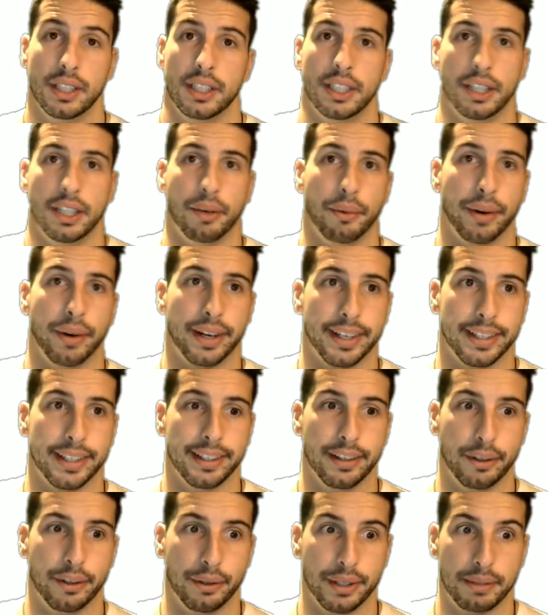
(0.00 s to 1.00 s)
We're gonna
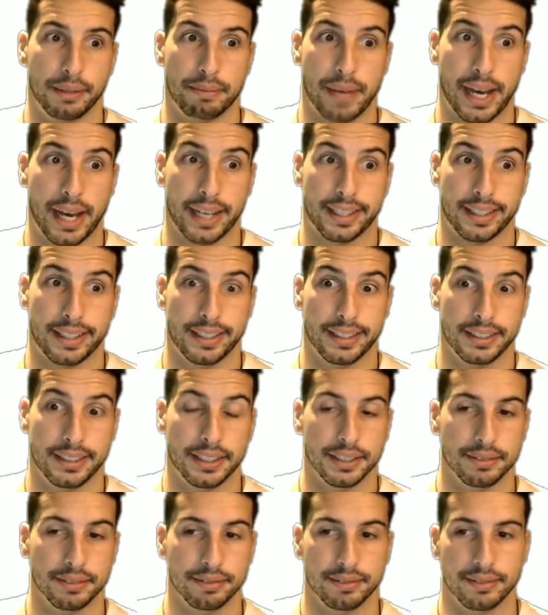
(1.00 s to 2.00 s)
load it back in.
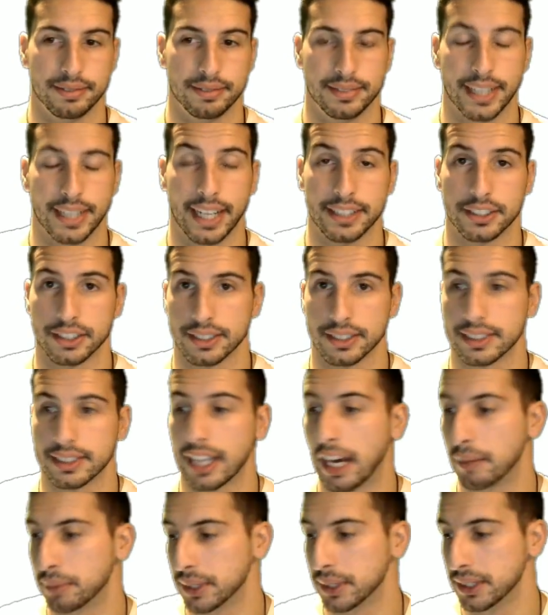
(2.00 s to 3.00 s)
That just
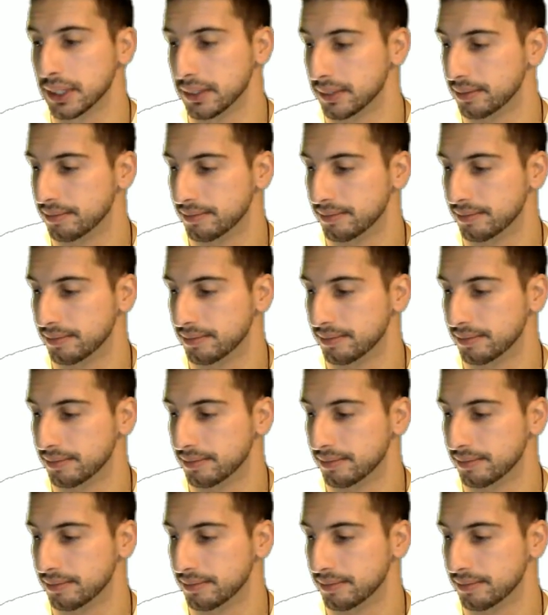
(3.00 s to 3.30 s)
happened.